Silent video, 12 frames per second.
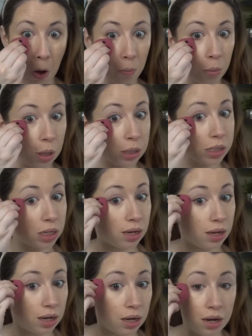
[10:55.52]
press it
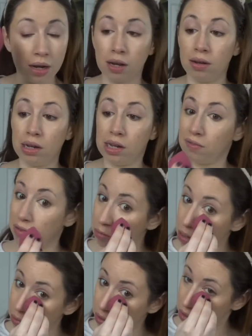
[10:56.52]
in and even
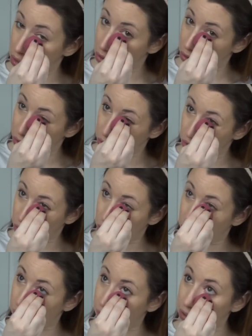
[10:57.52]
maybe
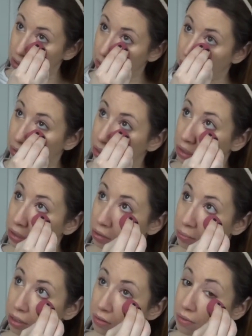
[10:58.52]
hopefully take away a little
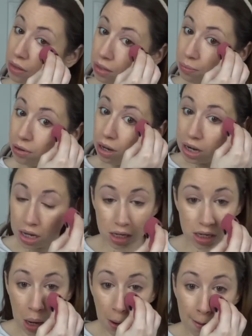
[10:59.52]
bit of the
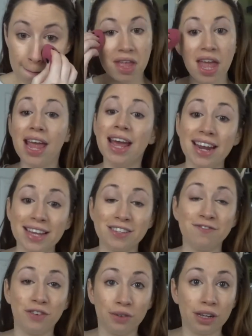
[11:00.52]
product. It is
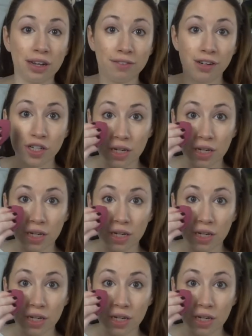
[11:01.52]
full coverage,